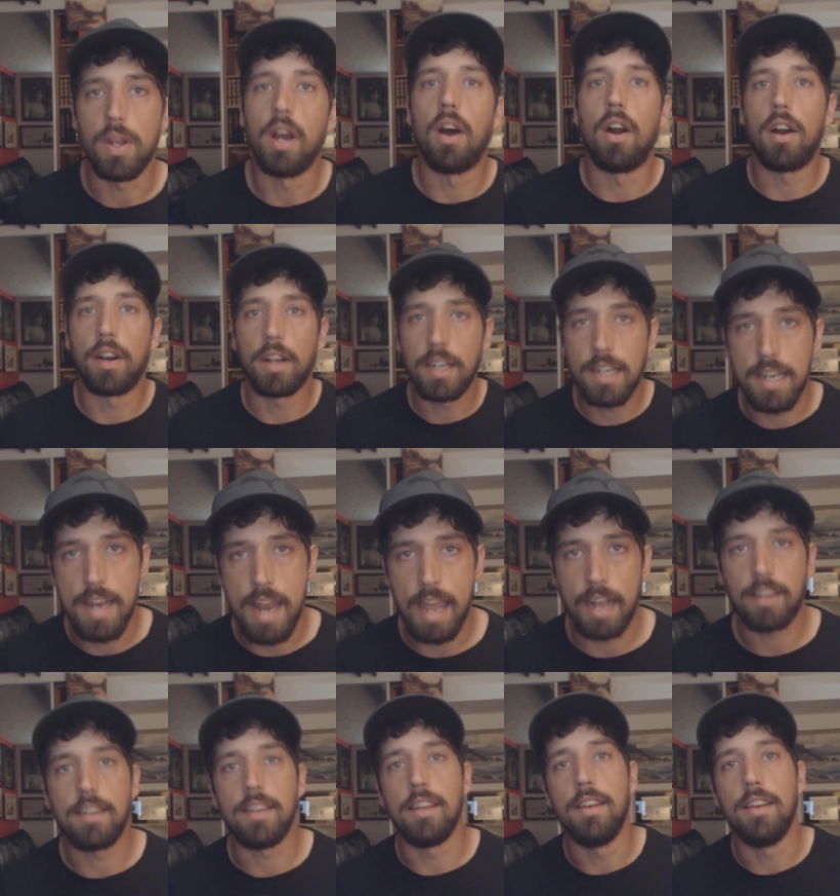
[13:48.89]
We are
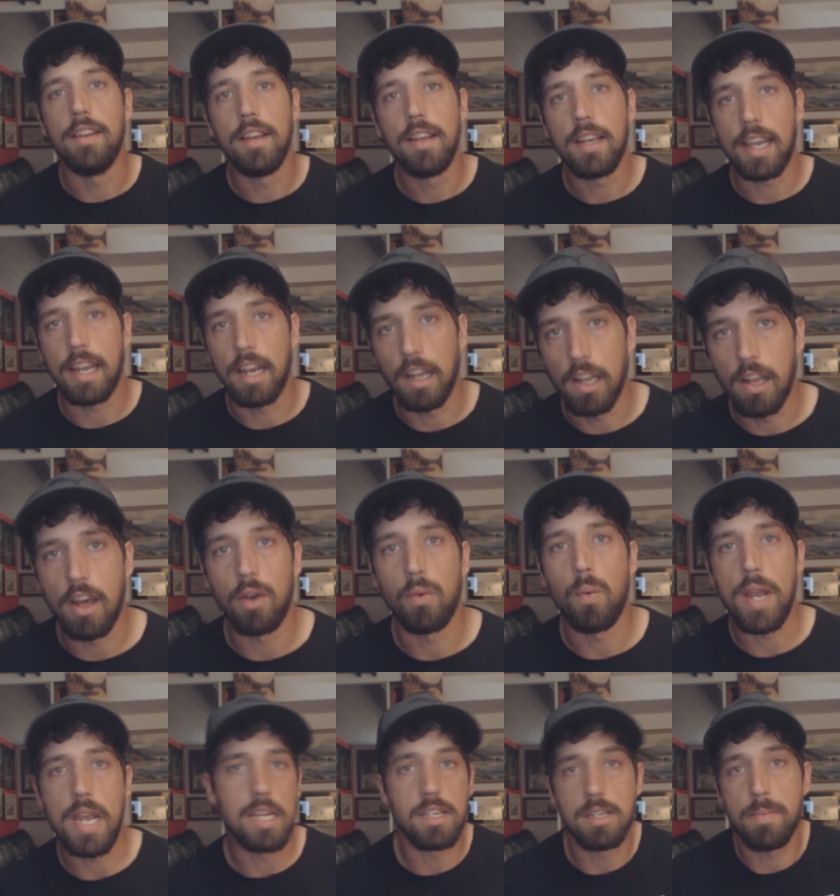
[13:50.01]
connected in a lot
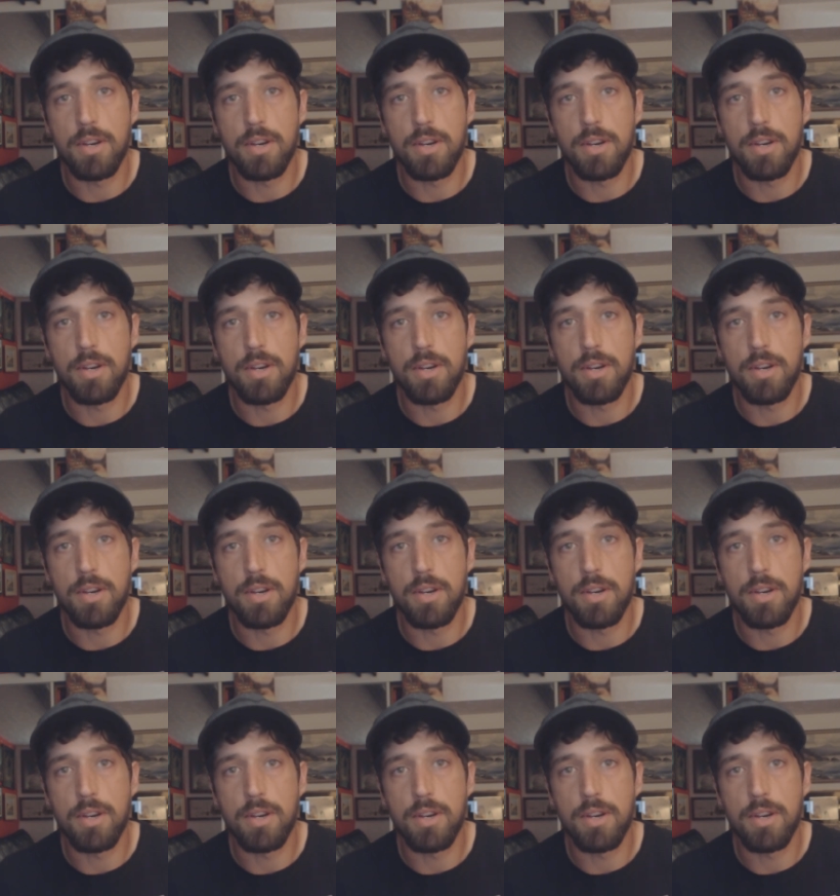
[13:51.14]
of ways,